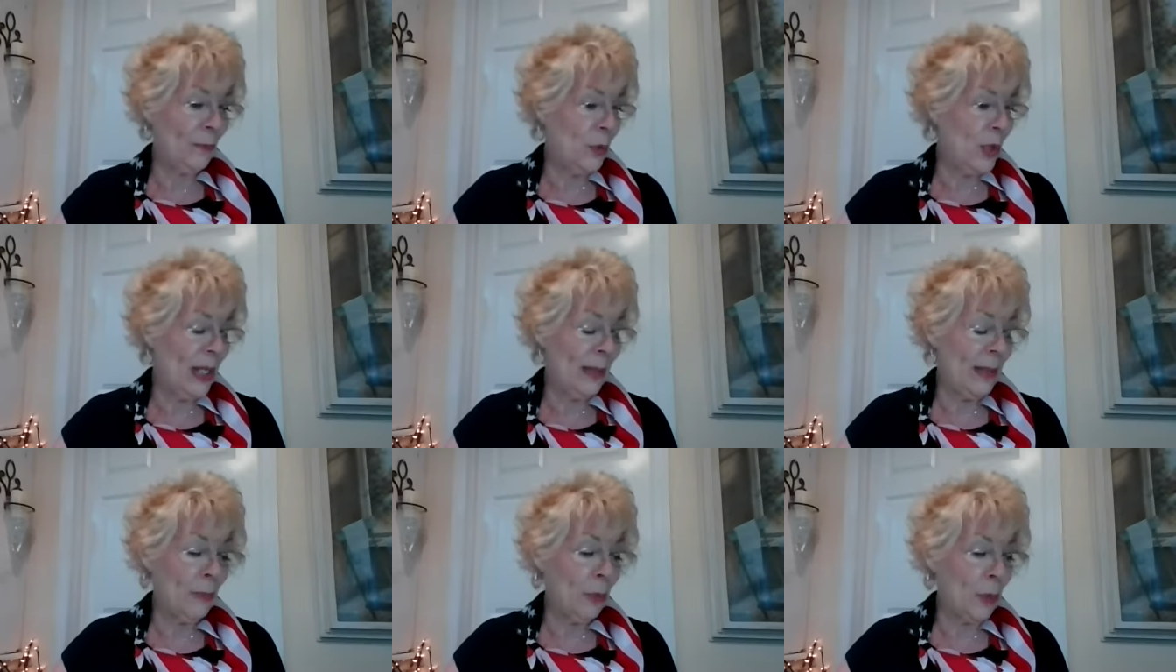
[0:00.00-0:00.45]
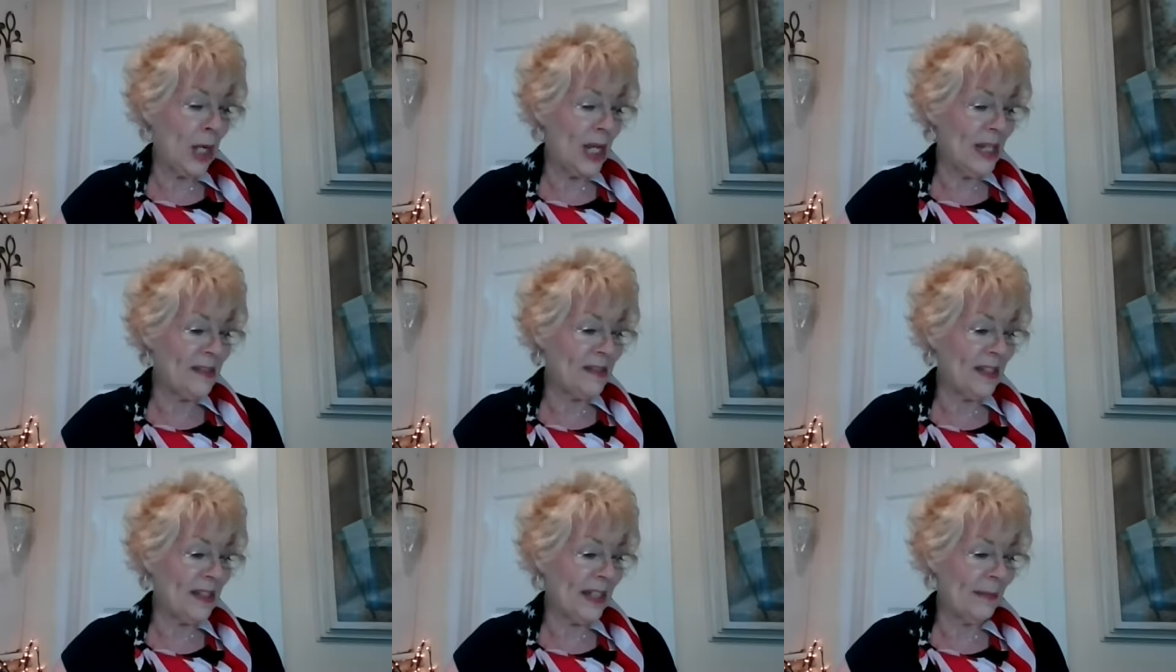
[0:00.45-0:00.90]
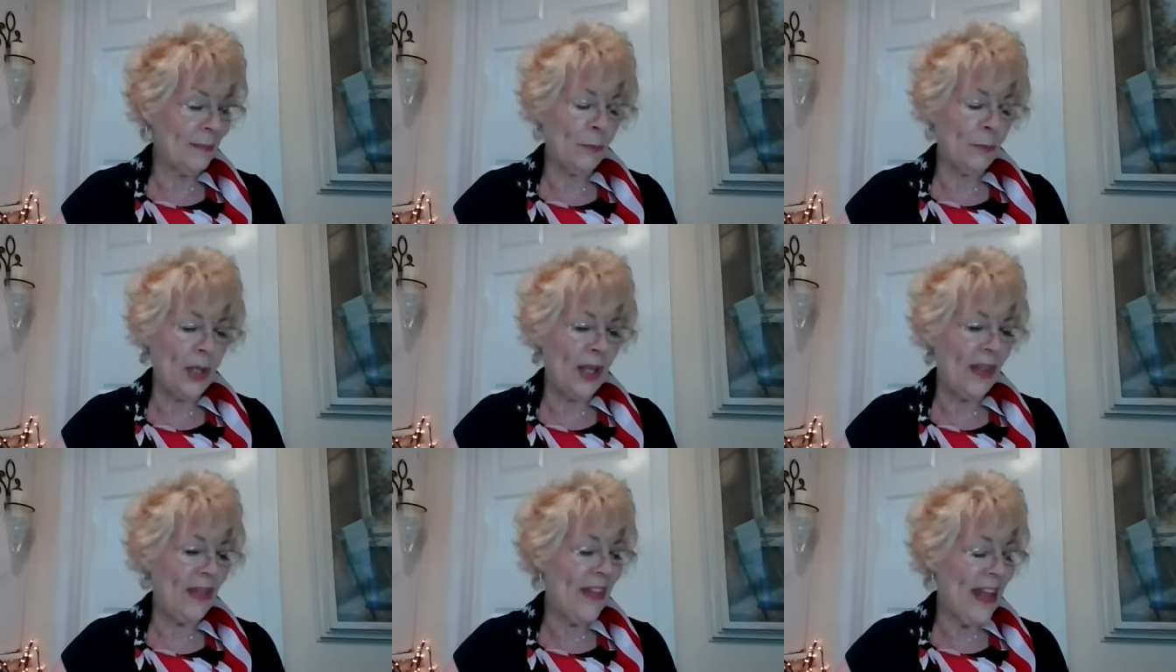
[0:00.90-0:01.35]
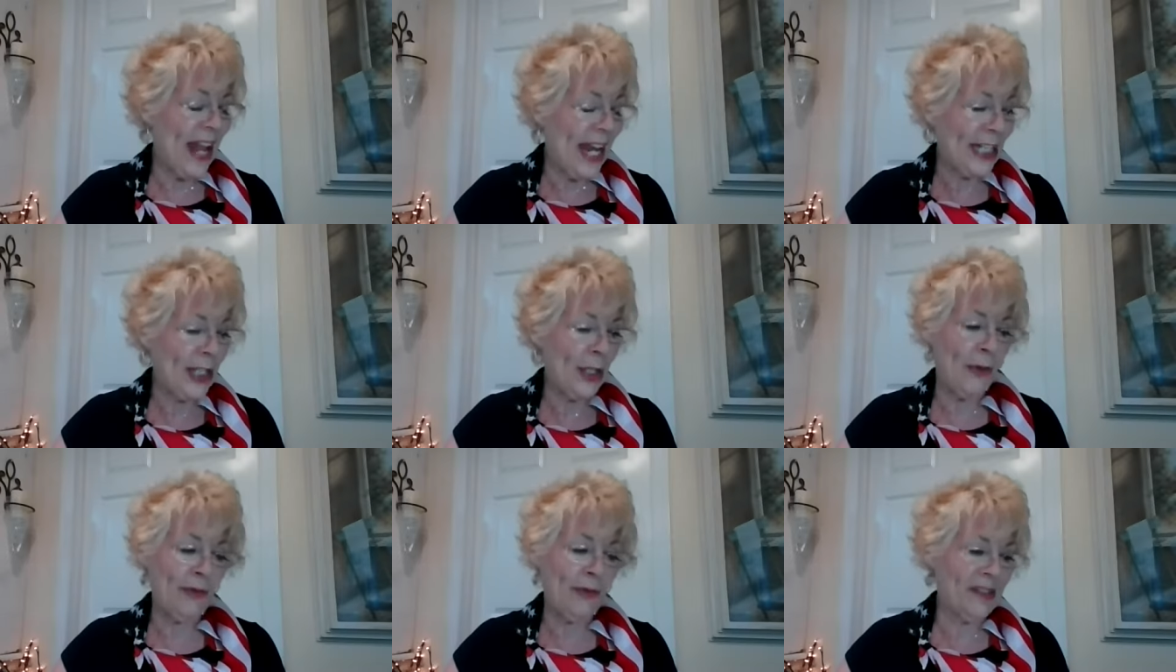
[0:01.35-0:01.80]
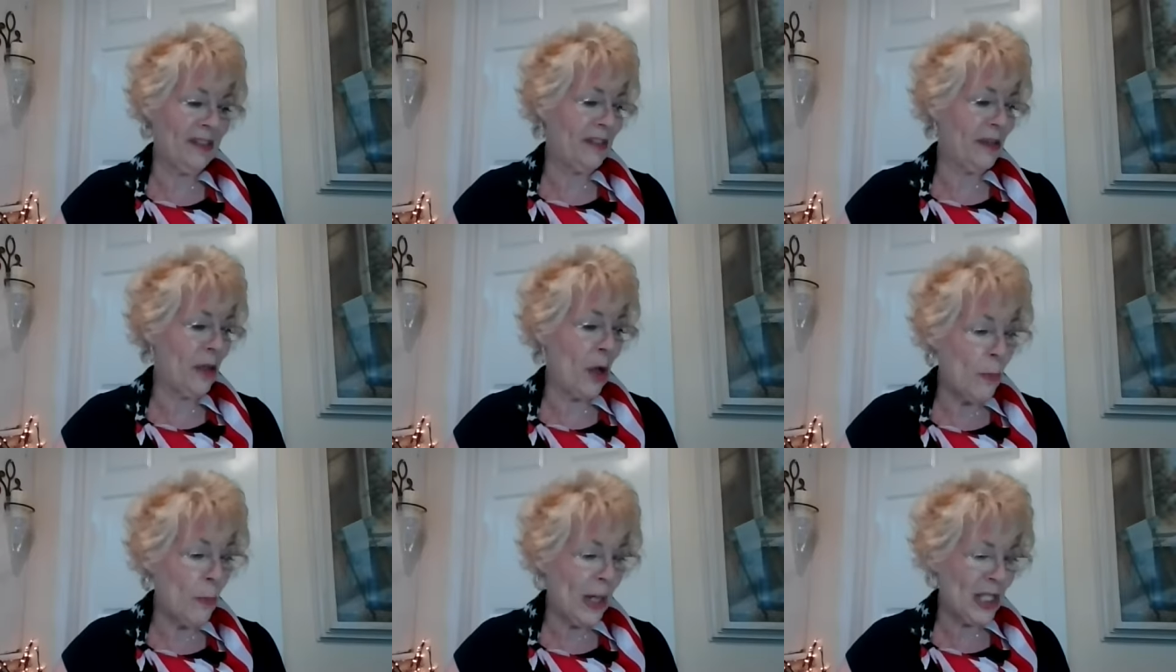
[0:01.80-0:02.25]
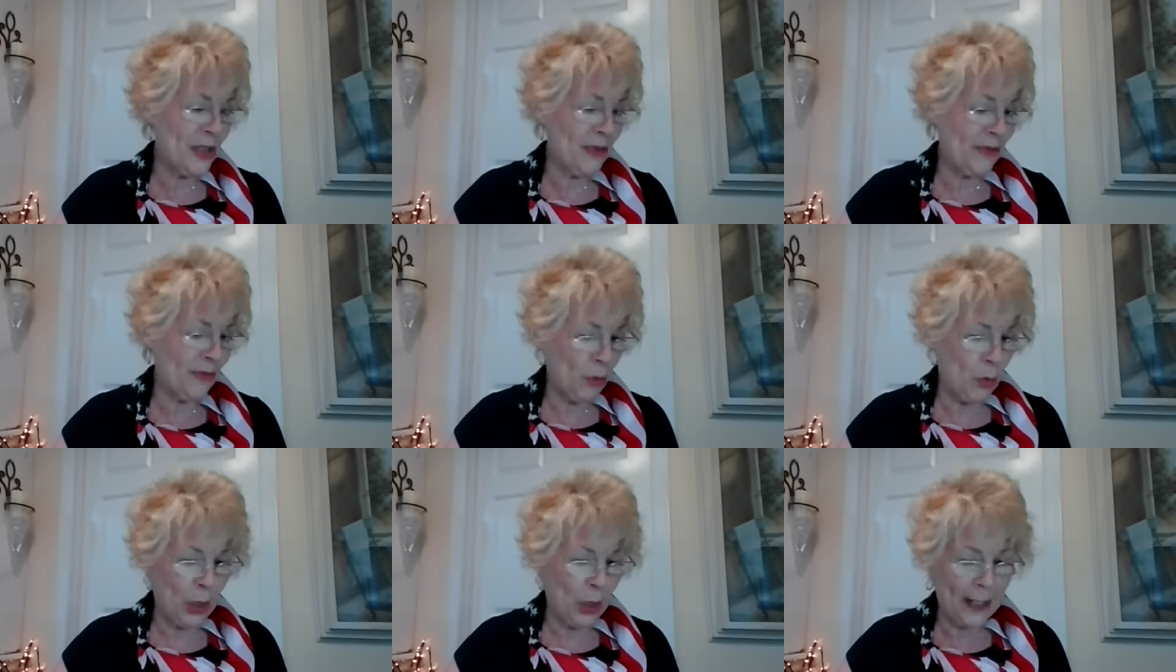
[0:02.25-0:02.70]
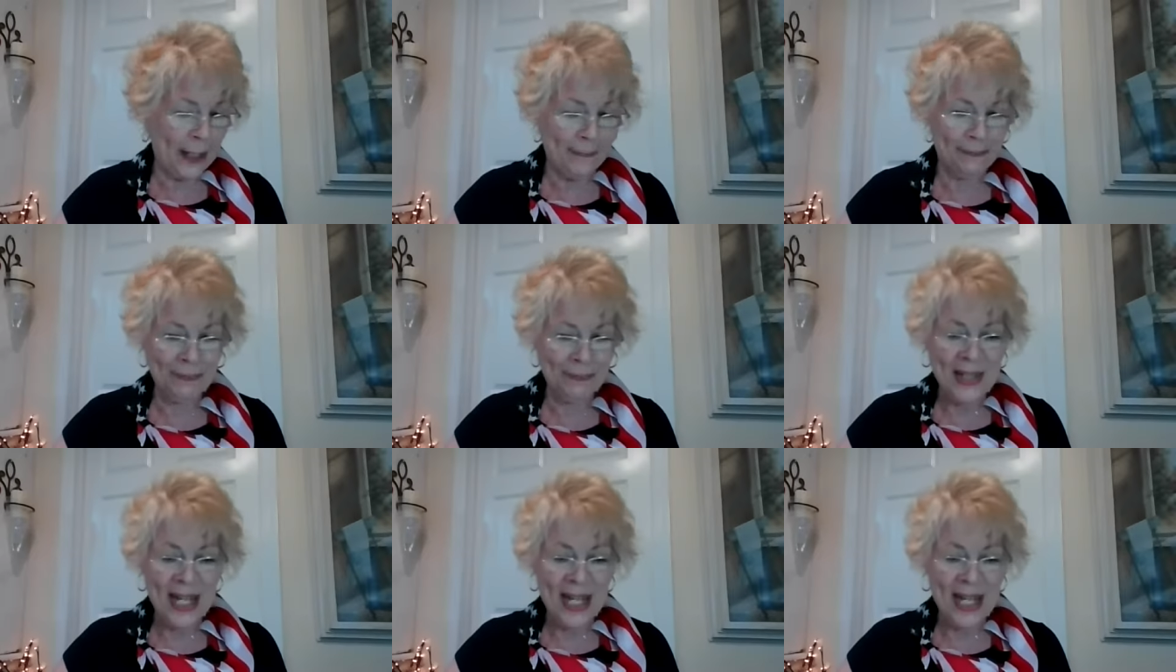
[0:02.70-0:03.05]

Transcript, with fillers: We embrace it. We thank you so much for it.